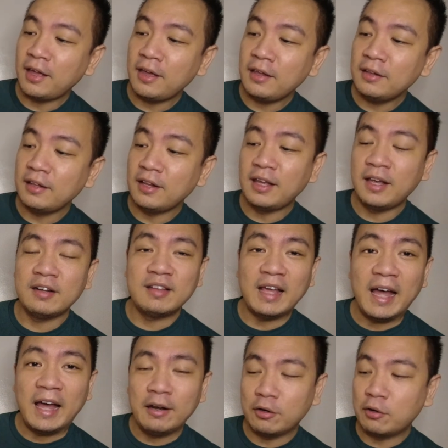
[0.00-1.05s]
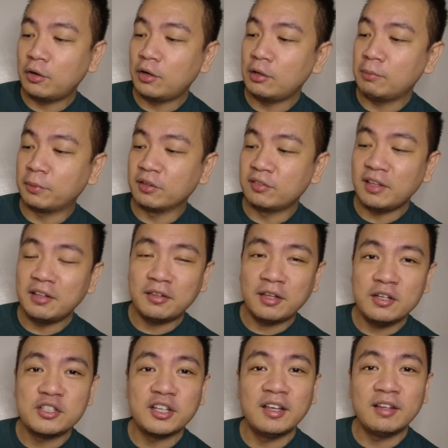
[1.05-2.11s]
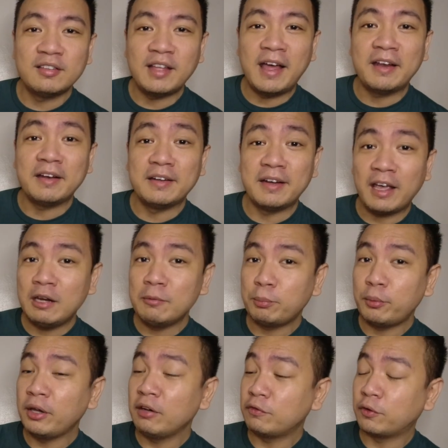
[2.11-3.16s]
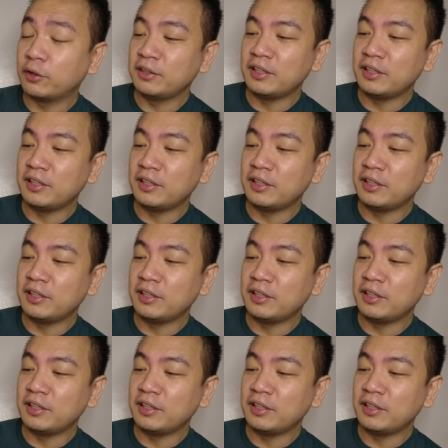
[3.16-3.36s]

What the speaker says: And its alcohol percentage is at 9.49%.